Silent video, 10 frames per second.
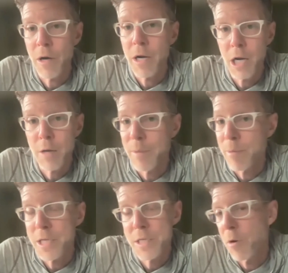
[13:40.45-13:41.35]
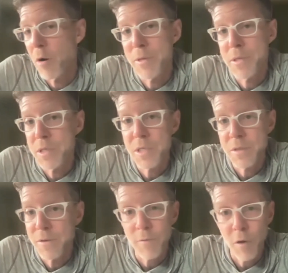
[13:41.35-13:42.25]
economy by small
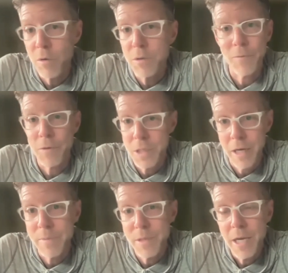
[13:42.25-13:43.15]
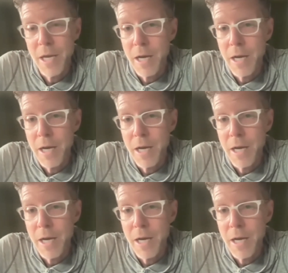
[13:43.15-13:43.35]
businesses of all different types.